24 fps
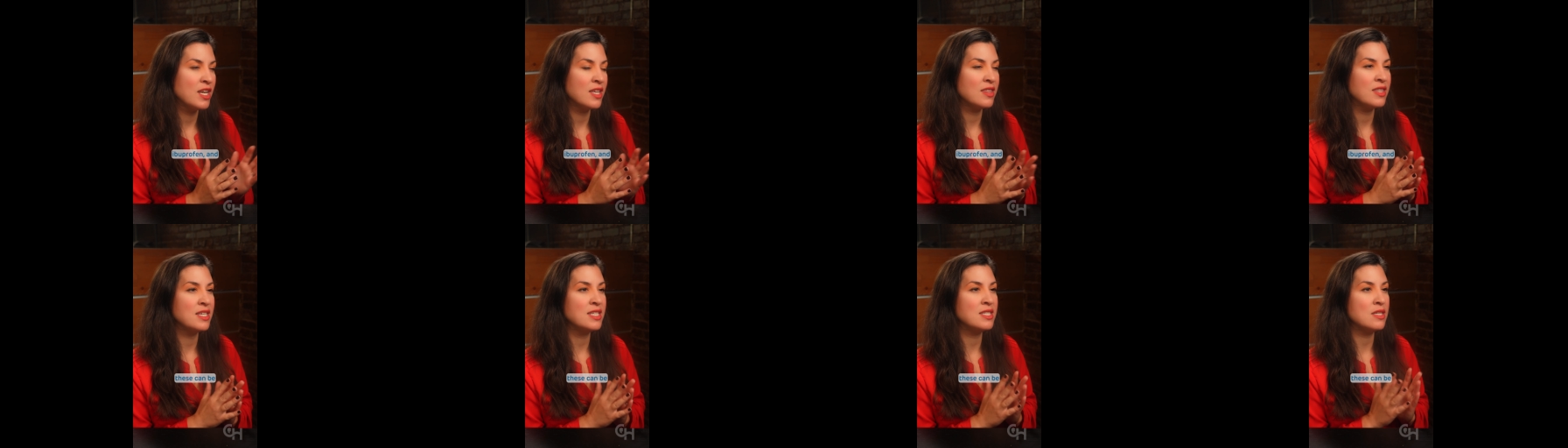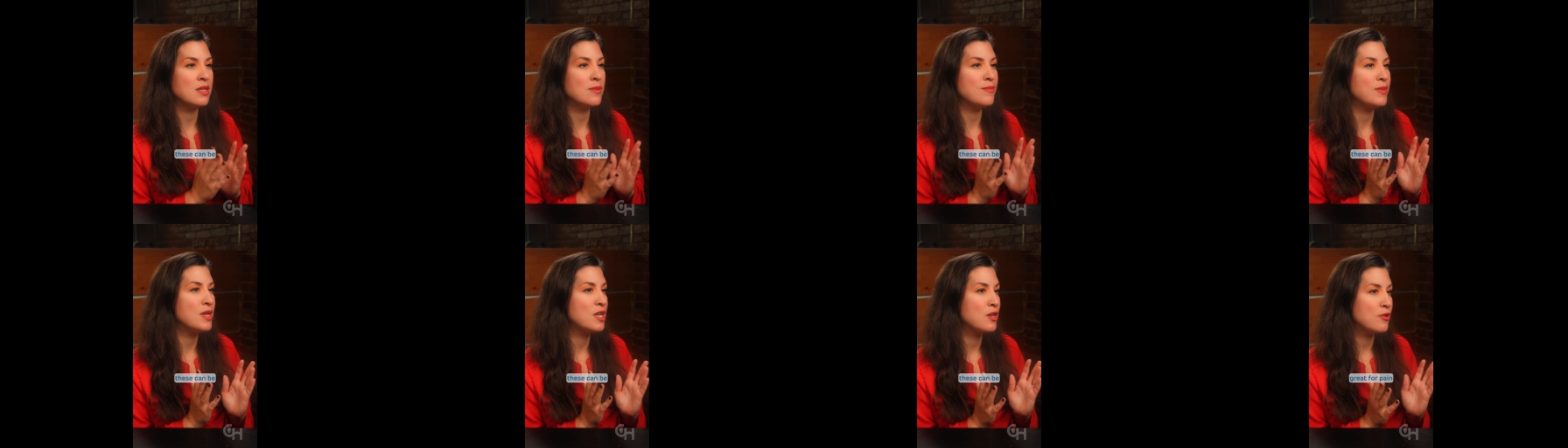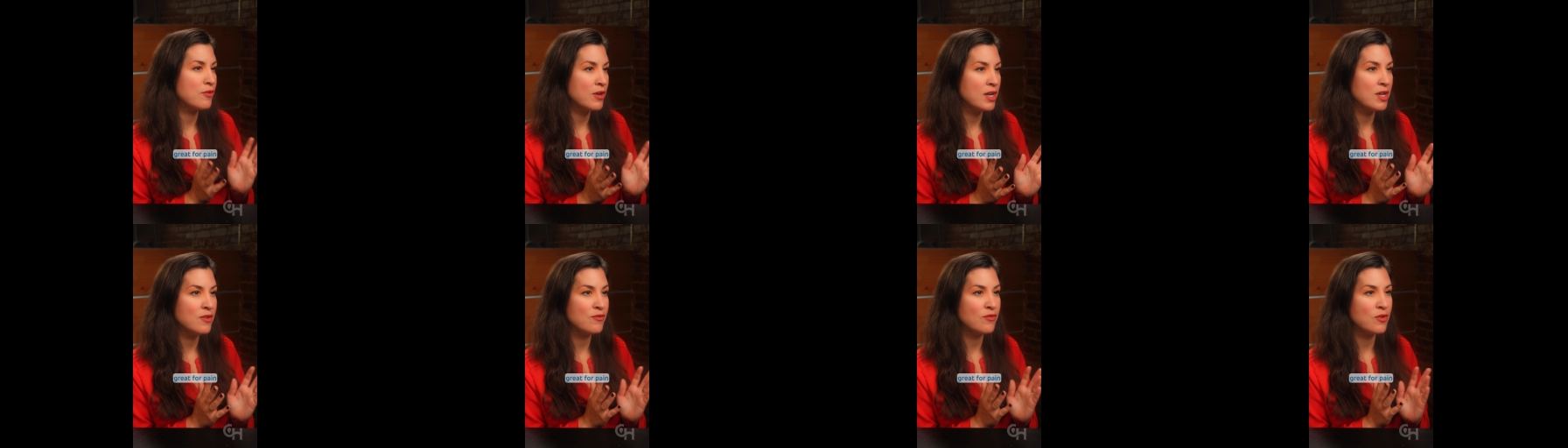and these can be
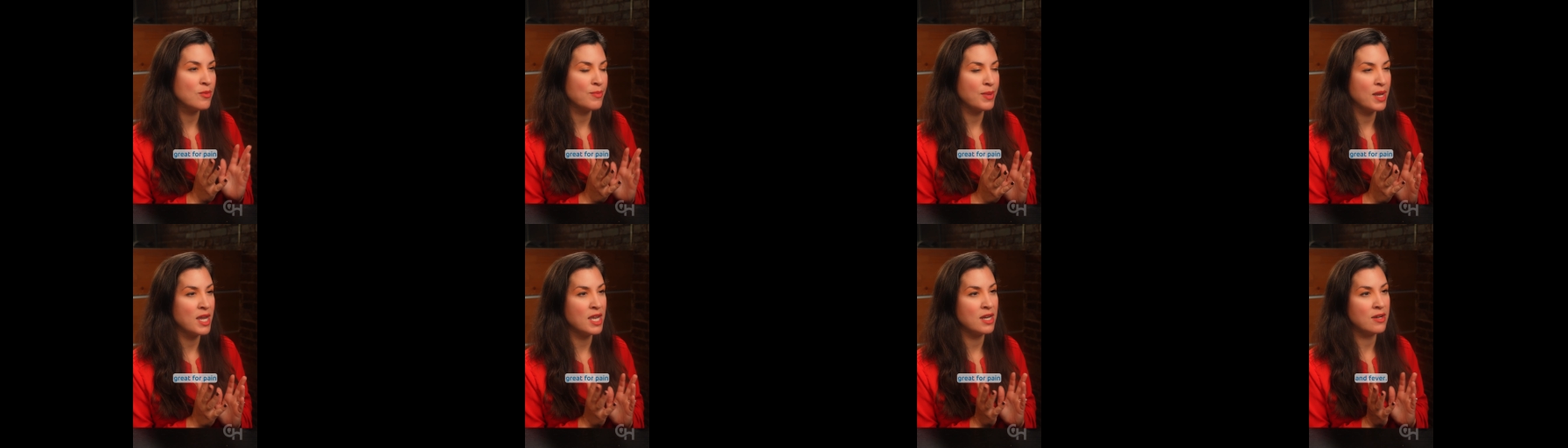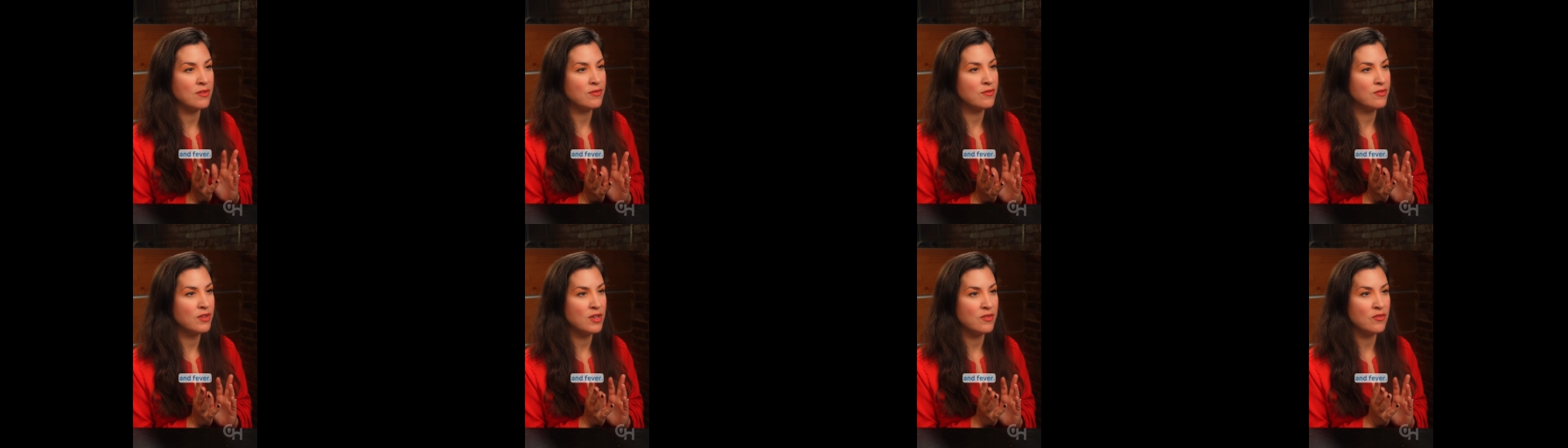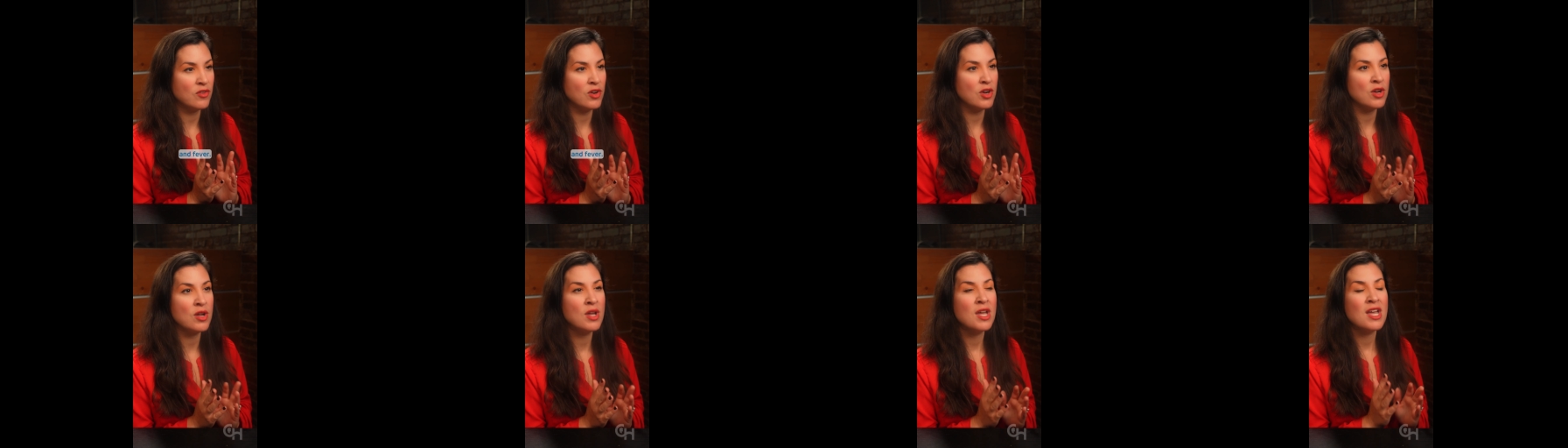great for pain and
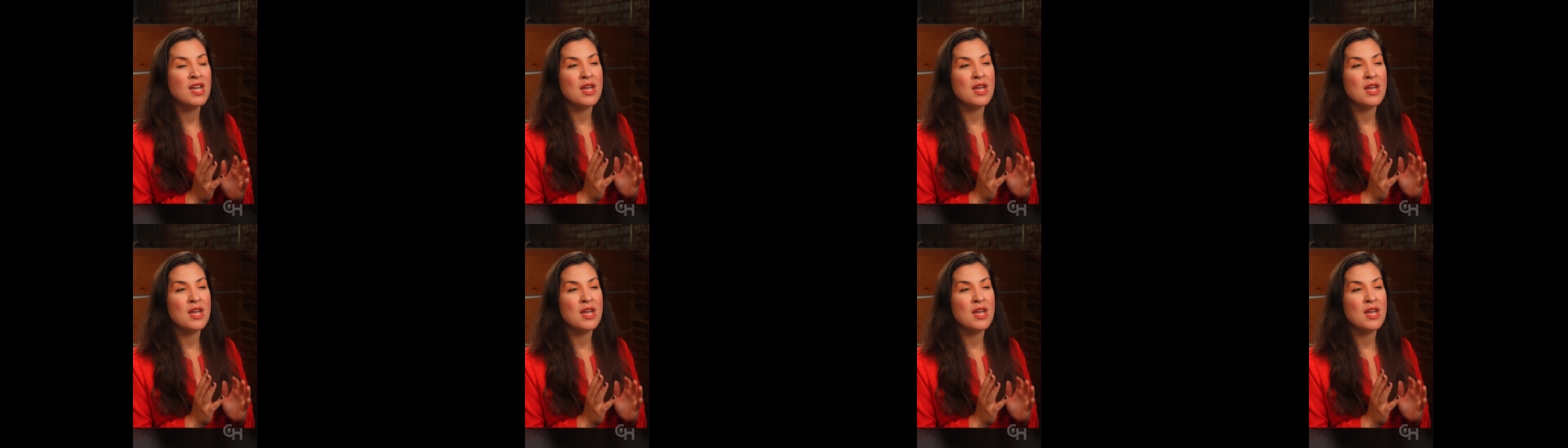fever.